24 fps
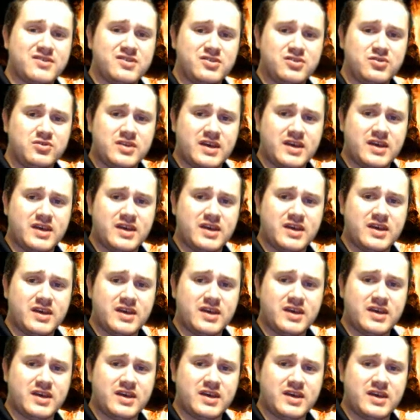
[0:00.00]
do that same
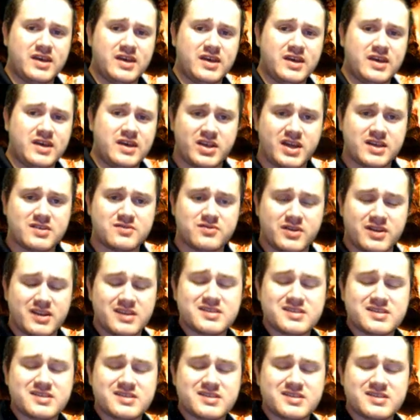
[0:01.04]
thing for the next one. It's
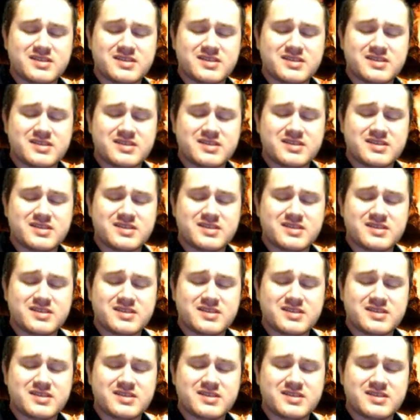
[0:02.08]
the easiest way.